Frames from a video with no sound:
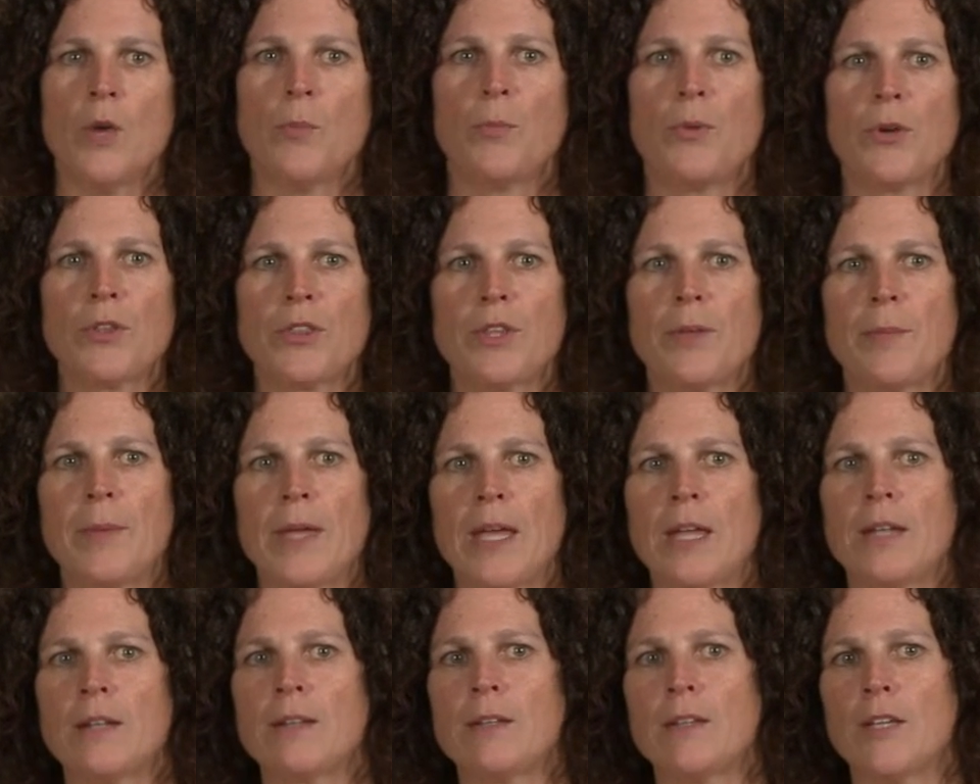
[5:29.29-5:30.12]
Put them
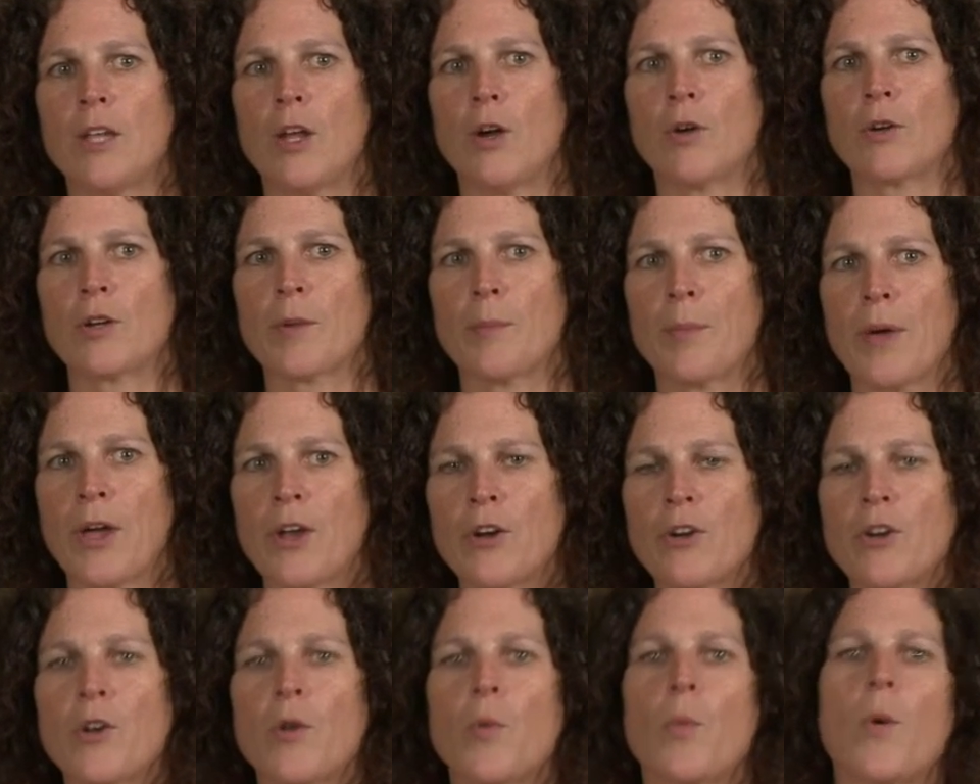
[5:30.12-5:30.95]
in, you know,
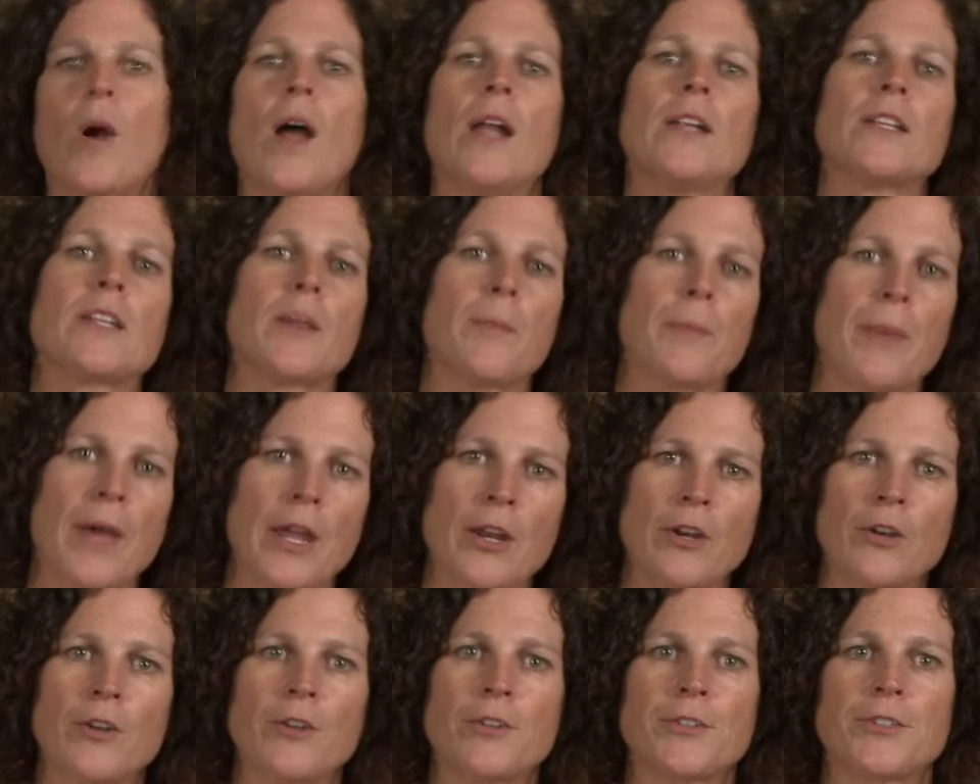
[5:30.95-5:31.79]
competitor one,
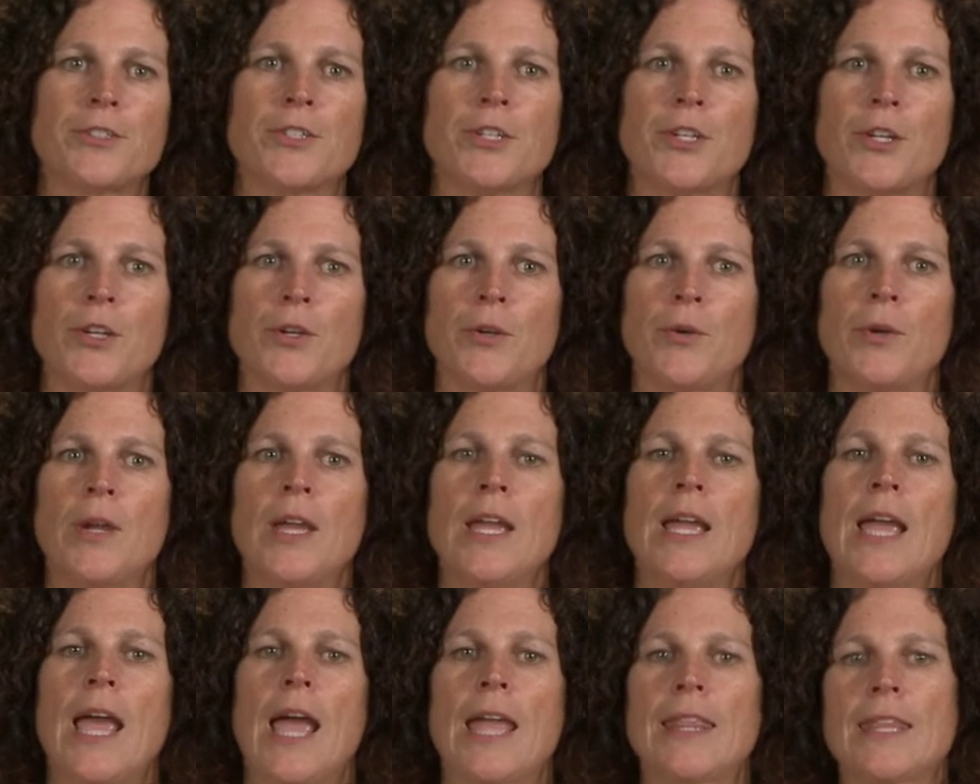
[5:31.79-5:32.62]
competitor two,
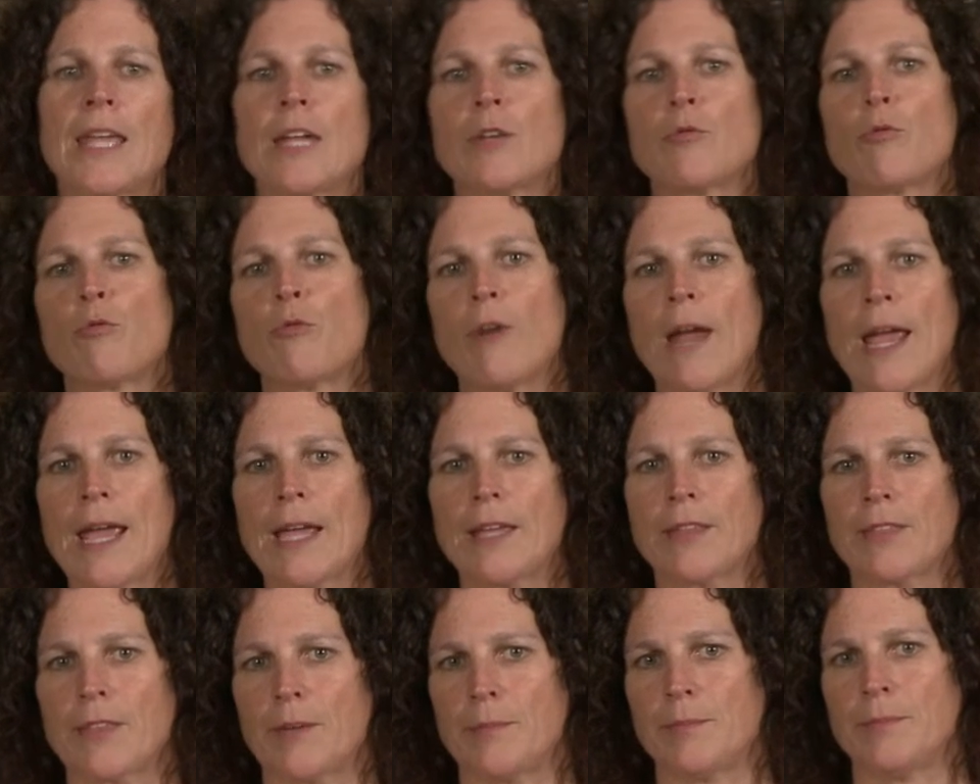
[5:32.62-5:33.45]
and then
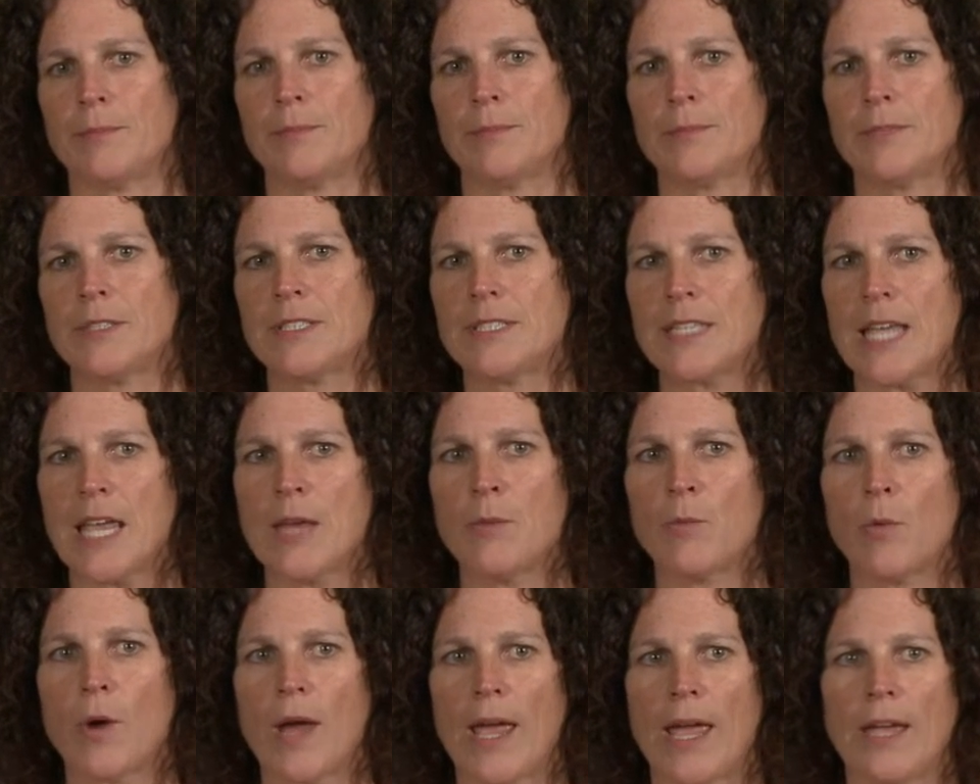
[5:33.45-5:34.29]
rank them
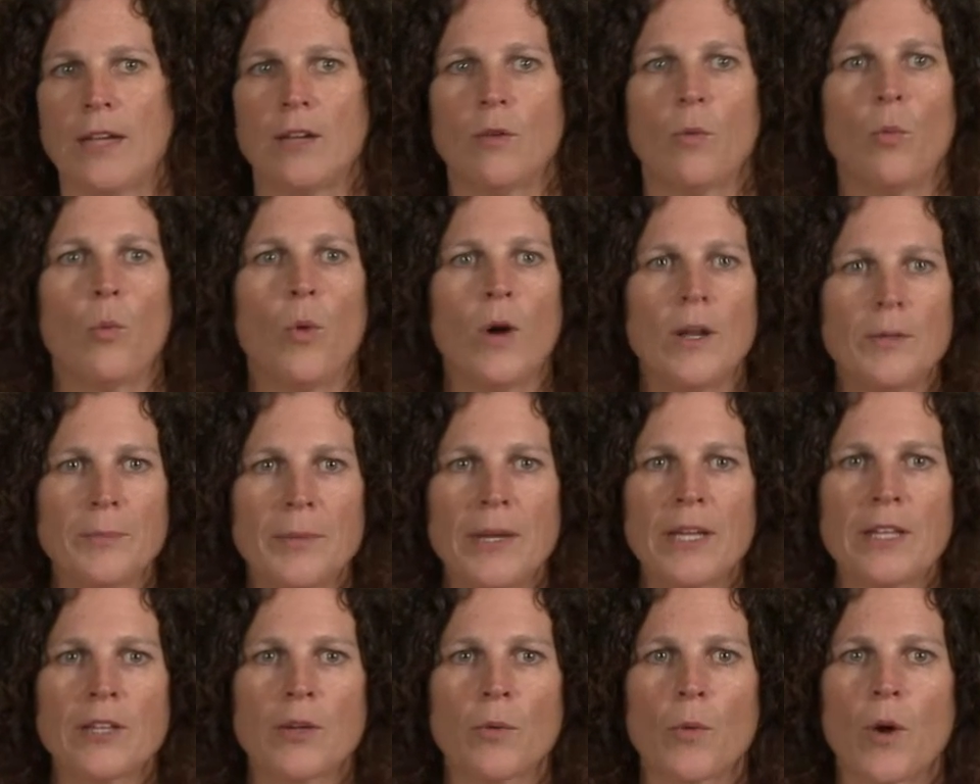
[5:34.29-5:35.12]
same way. One
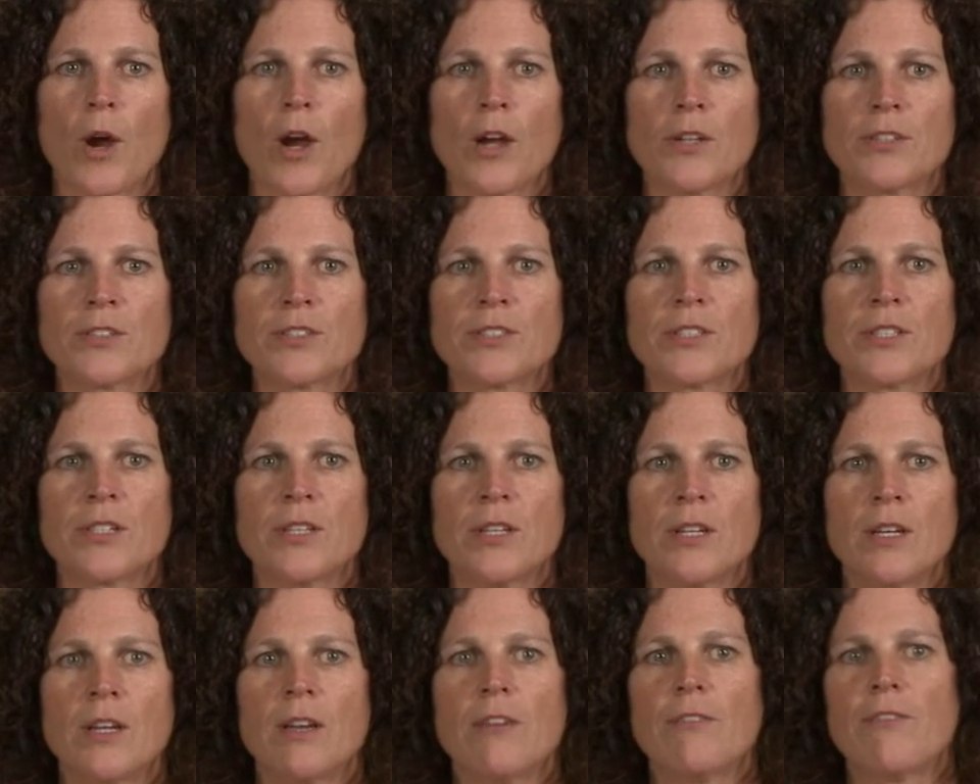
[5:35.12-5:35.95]
being the worst,
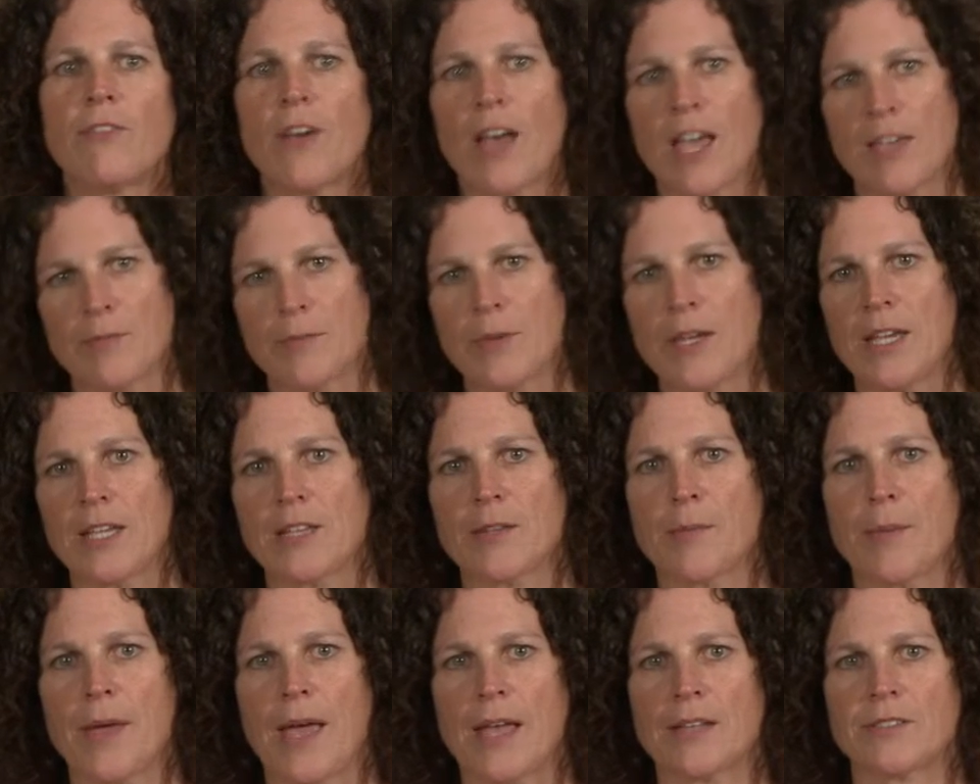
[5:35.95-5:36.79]
five being
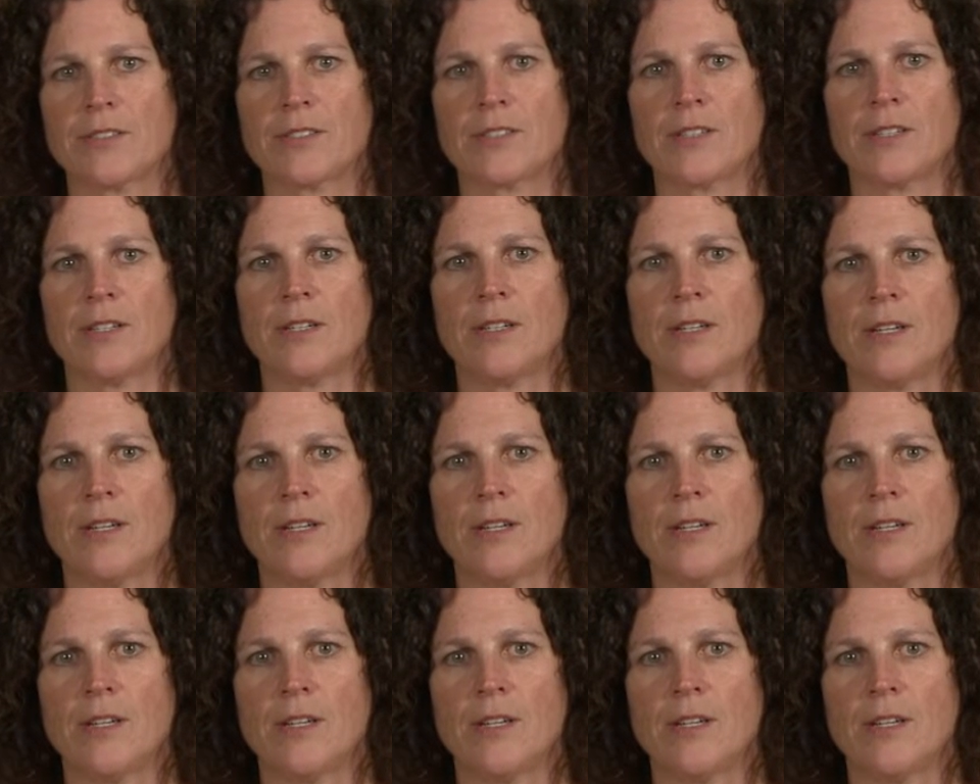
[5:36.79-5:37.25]
the best.